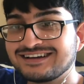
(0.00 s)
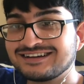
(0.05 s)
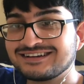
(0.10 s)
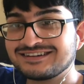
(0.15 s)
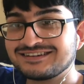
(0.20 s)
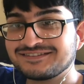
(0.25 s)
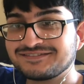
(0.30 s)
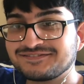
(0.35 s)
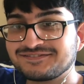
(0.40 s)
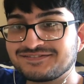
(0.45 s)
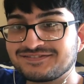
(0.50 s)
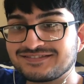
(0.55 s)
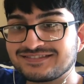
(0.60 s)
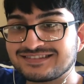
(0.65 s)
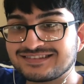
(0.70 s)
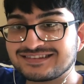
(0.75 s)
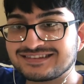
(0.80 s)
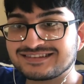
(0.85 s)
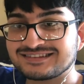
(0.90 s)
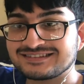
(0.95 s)

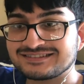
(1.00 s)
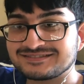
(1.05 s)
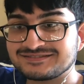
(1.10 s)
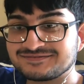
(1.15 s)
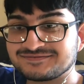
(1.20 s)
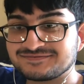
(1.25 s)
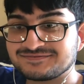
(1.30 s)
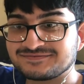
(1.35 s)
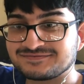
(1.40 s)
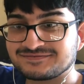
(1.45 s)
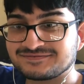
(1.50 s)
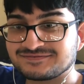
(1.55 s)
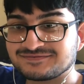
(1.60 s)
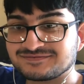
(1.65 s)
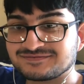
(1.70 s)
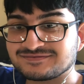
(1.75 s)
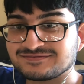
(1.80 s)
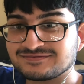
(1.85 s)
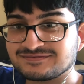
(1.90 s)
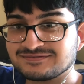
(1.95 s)

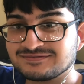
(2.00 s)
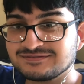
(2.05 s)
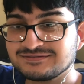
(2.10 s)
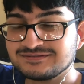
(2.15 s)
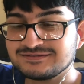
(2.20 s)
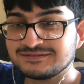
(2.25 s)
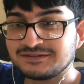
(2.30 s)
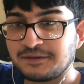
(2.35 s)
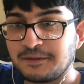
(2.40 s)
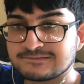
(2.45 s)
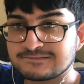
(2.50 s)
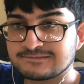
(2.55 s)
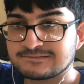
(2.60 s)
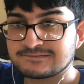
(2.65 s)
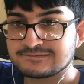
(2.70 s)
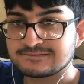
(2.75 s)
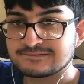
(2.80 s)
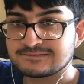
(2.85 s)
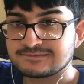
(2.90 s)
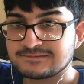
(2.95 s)

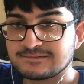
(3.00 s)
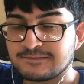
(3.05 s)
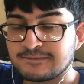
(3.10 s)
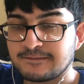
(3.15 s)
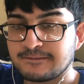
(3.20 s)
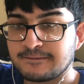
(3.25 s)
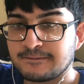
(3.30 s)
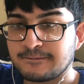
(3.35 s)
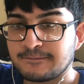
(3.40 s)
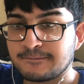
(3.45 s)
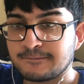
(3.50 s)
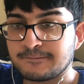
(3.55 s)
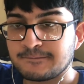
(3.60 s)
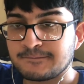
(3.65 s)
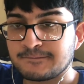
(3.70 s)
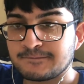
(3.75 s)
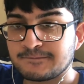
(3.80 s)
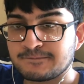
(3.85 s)
[no speech]